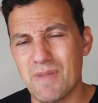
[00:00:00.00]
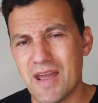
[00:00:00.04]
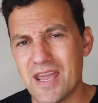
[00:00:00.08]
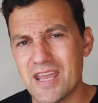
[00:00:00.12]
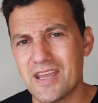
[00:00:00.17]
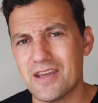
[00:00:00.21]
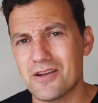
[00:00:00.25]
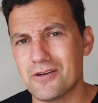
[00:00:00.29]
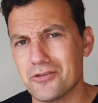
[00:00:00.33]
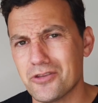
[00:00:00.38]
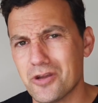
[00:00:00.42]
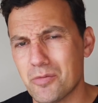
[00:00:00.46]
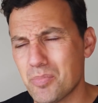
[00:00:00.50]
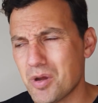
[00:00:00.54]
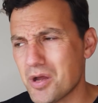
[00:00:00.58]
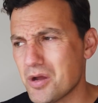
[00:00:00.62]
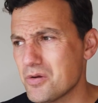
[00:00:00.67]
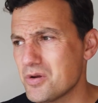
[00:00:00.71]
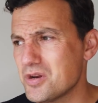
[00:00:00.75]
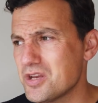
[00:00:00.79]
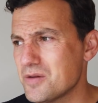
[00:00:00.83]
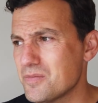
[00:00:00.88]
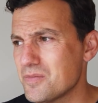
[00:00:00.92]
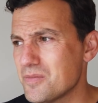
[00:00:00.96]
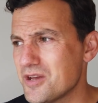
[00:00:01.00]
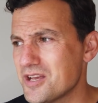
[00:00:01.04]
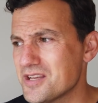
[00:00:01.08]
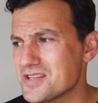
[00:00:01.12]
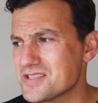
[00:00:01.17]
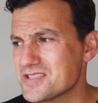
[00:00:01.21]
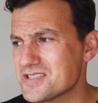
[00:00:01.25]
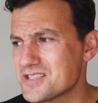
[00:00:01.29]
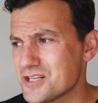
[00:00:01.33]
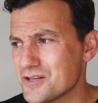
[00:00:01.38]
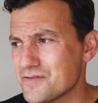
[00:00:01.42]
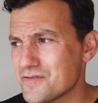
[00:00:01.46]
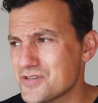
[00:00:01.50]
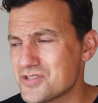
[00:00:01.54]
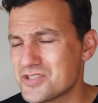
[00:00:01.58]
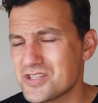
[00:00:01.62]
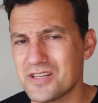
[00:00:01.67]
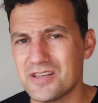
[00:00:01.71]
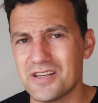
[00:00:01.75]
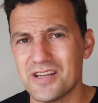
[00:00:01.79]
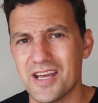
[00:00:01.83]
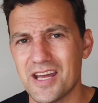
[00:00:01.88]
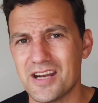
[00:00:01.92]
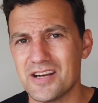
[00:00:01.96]
make it on the podium at
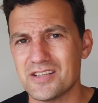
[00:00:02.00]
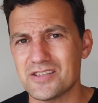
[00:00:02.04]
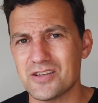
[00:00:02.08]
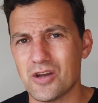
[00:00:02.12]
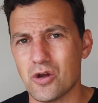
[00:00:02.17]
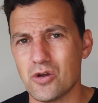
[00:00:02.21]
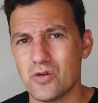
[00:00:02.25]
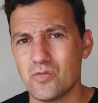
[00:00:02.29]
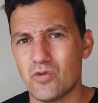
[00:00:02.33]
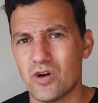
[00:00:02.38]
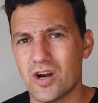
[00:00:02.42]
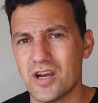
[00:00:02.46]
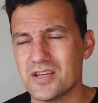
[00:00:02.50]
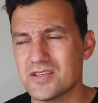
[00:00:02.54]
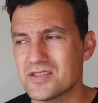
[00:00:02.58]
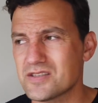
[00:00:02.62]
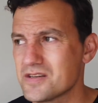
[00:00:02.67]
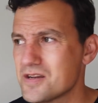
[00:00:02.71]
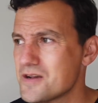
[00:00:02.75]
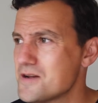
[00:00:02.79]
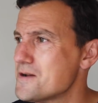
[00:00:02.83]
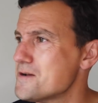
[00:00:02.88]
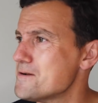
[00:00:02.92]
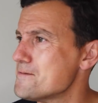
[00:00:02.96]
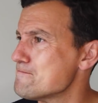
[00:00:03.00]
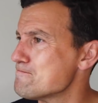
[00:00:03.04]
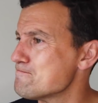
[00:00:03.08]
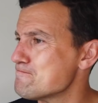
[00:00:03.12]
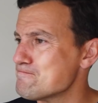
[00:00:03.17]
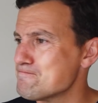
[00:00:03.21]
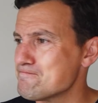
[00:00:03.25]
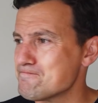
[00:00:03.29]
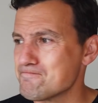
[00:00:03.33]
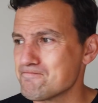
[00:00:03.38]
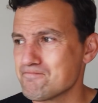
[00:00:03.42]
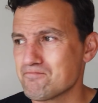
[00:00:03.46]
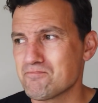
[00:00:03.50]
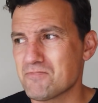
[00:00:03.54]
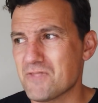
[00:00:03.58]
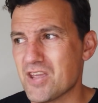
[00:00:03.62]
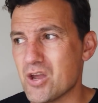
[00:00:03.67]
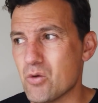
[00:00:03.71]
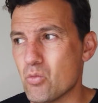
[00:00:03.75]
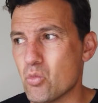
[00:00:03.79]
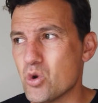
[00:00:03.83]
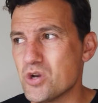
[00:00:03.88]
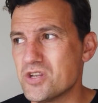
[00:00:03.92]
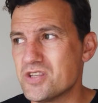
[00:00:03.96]
Silverstone at his home race?
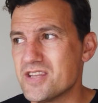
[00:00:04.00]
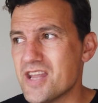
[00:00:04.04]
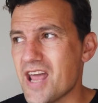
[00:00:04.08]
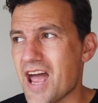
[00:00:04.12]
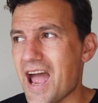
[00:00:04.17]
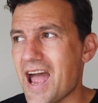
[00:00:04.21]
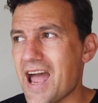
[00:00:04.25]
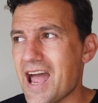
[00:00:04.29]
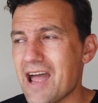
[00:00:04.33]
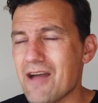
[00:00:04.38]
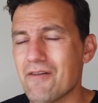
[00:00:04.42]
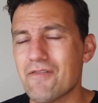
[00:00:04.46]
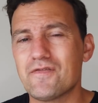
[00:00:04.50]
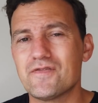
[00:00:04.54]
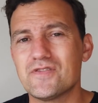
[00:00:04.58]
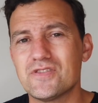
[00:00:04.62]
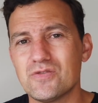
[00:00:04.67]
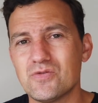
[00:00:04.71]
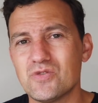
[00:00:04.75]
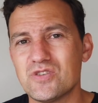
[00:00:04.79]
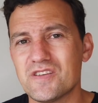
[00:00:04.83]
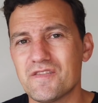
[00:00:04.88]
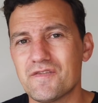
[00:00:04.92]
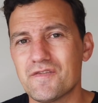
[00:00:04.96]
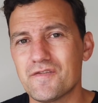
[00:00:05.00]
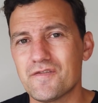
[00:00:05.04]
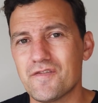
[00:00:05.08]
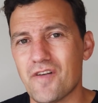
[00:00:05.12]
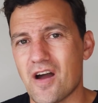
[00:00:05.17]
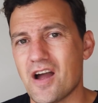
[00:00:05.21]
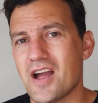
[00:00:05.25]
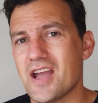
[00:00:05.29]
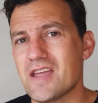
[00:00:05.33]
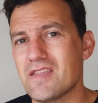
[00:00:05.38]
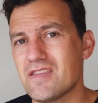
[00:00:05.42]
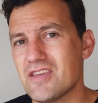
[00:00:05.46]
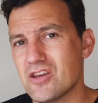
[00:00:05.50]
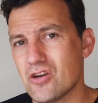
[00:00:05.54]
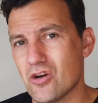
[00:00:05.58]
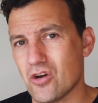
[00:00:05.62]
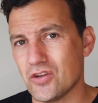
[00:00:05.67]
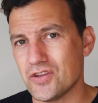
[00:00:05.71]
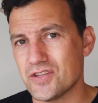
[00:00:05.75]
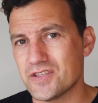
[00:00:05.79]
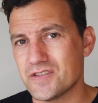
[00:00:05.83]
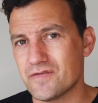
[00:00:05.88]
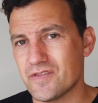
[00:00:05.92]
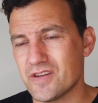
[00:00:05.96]
It would have to defy the
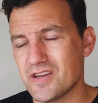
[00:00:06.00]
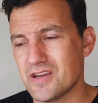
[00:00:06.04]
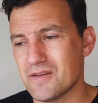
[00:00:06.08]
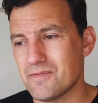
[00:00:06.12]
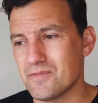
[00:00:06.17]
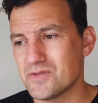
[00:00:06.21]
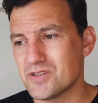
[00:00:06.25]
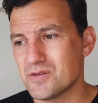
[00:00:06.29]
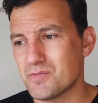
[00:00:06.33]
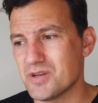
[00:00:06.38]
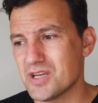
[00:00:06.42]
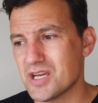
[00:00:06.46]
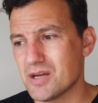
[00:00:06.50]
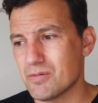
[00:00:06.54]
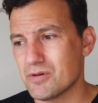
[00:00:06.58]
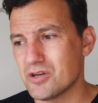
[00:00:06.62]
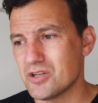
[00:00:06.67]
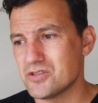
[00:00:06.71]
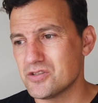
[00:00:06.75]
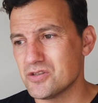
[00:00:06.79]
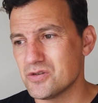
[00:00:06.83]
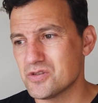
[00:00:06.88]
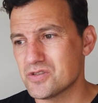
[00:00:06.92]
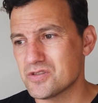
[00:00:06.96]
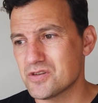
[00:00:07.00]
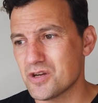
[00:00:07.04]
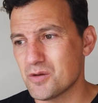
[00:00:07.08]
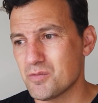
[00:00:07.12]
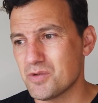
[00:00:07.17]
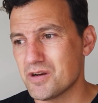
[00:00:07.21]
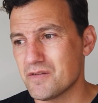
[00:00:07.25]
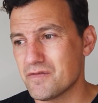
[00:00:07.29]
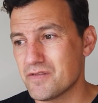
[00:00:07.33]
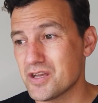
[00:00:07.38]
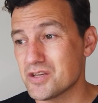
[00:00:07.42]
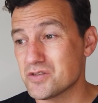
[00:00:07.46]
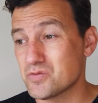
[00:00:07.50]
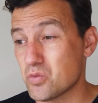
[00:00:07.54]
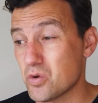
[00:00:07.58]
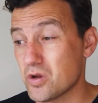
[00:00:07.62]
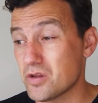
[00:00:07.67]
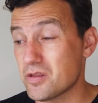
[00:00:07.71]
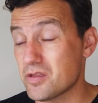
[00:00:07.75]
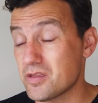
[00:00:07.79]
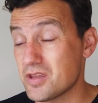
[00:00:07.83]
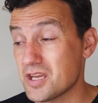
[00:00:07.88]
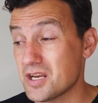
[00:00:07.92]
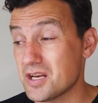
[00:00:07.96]
odds for him to be able to do so, but if there's
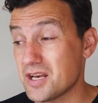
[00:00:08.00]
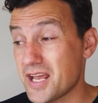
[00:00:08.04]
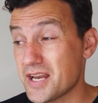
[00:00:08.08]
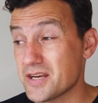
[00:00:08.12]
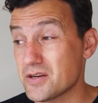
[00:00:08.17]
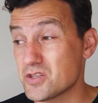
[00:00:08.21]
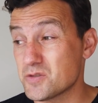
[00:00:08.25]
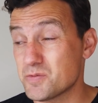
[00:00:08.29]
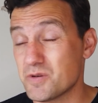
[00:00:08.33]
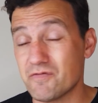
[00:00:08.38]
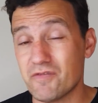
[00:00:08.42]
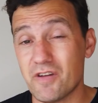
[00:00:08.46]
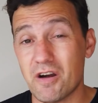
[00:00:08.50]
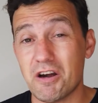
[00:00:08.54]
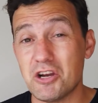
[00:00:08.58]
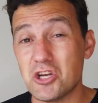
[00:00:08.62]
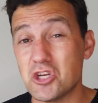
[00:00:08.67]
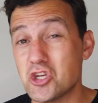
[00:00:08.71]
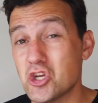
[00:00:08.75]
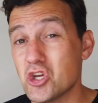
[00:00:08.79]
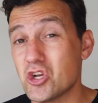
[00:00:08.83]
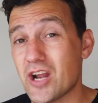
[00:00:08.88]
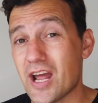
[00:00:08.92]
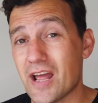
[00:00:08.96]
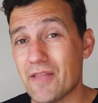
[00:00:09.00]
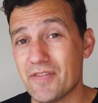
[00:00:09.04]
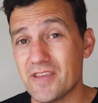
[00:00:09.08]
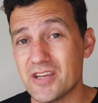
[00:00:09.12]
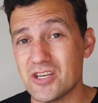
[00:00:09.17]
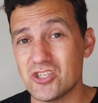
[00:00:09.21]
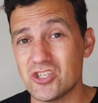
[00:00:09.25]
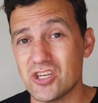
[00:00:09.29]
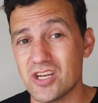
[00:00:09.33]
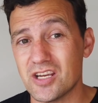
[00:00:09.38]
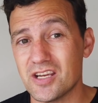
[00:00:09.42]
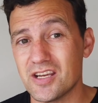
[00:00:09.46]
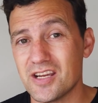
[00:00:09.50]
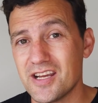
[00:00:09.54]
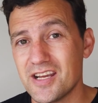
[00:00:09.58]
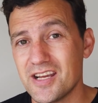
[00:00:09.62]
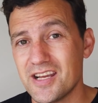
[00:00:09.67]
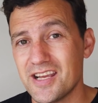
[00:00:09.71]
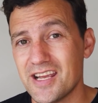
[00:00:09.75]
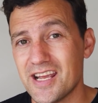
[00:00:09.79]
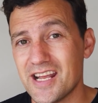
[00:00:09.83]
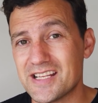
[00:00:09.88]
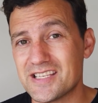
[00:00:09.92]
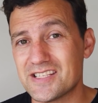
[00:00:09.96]
one thing Lando's been very good at this year,
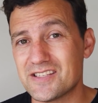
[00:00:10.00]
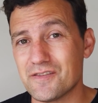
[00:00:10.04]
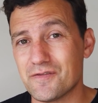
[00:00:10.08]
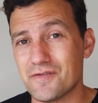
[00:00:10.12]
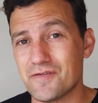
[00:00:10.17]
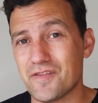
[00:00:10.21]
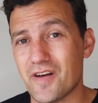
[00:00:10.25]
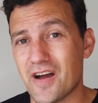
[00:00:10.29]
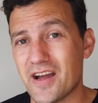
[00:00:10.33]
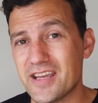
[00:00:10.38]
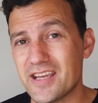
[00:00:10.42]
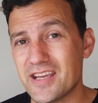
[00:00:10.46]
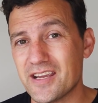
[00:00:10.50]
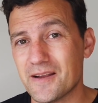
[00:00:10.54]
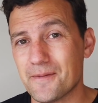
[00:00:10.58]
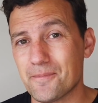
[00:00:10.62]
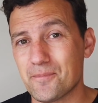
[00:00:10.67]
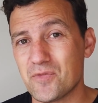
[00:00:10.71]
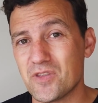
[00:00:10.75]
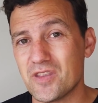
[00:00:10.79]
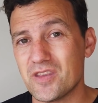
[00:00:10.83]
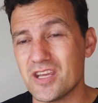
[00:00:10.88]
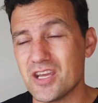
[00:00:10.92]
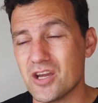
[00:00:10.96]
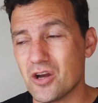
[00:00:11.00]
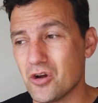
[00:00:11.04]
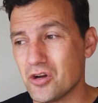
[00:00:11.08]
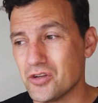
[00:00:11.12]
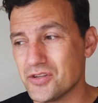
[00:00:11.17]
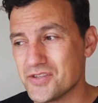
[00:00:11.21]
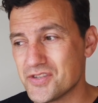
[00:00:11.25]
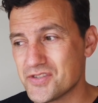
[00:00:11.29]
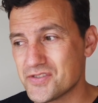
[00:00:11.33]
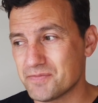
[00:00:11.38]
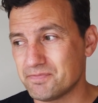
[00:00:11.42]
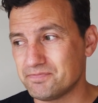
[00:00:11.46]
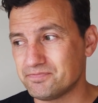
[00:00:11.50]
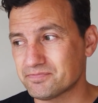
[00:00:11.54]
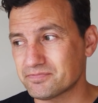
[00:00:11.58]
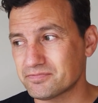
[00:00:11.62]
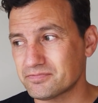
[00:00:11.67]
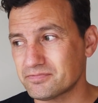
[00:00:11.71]
it's defying the odds.